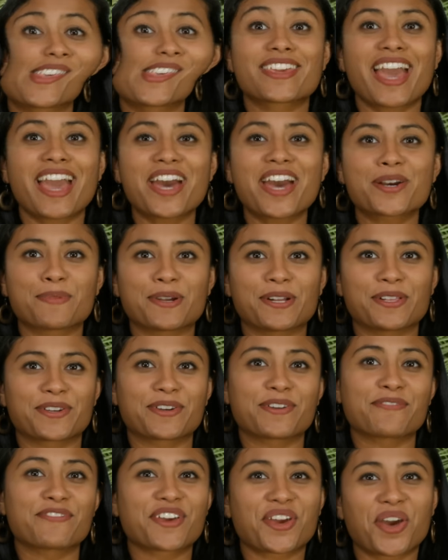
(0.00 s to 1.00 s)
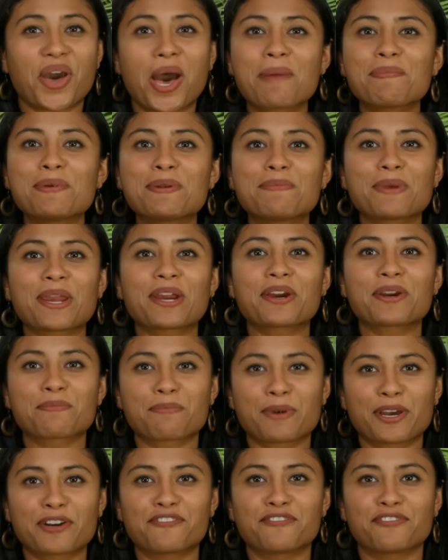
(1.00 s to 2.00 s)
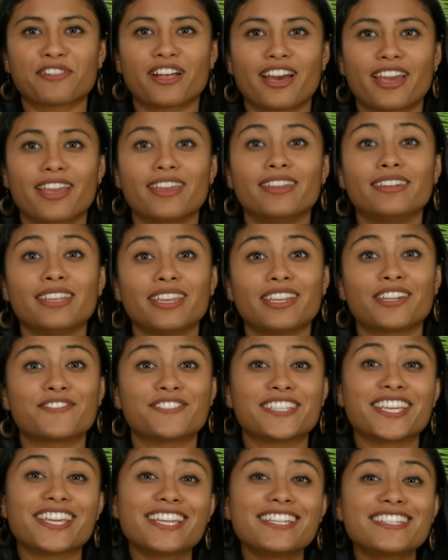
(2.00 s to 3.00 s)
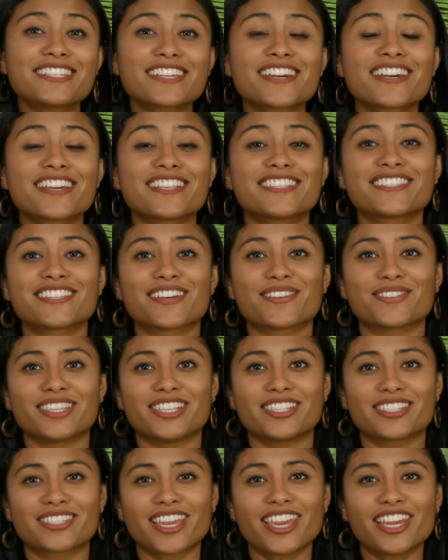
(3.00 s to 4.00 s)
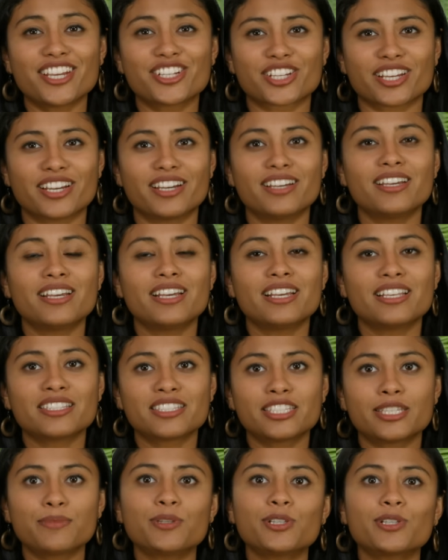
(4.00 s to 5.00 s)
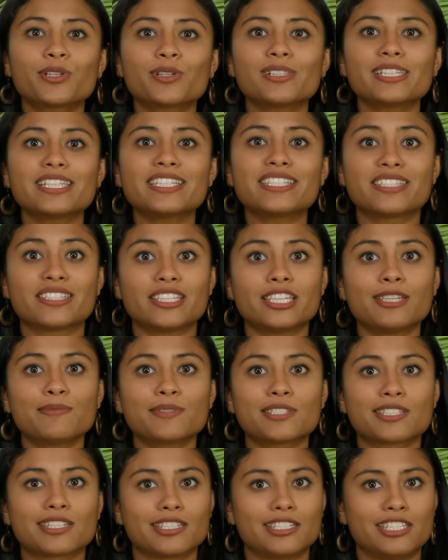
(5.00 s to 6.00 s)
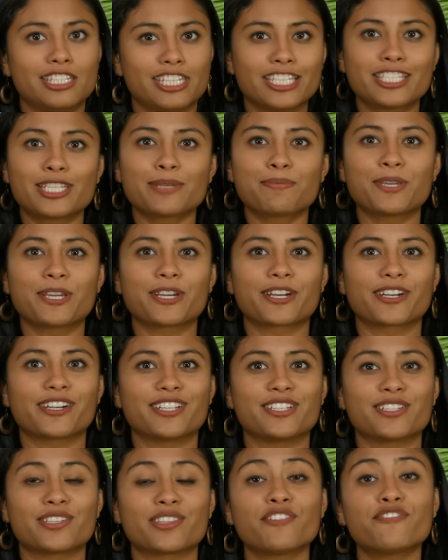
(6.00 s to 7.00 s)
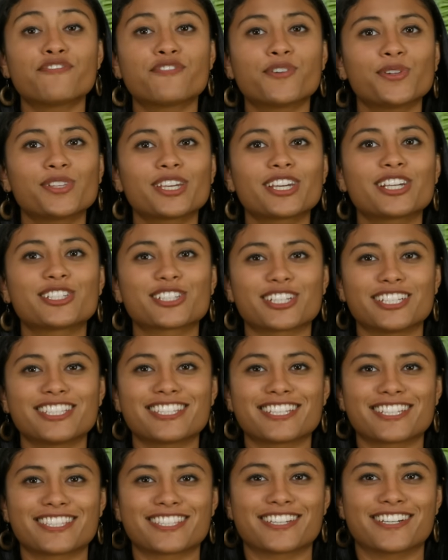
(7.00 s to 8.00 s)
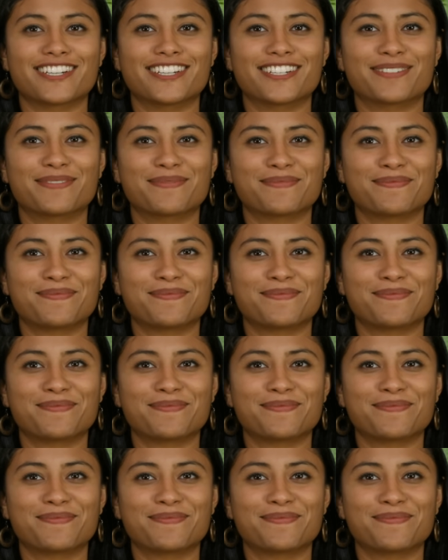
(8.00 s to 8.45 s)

caterpillar of the common barren butterfly, native to India and Southeast Asia, similarly seems to disappear into the foliage it sits on.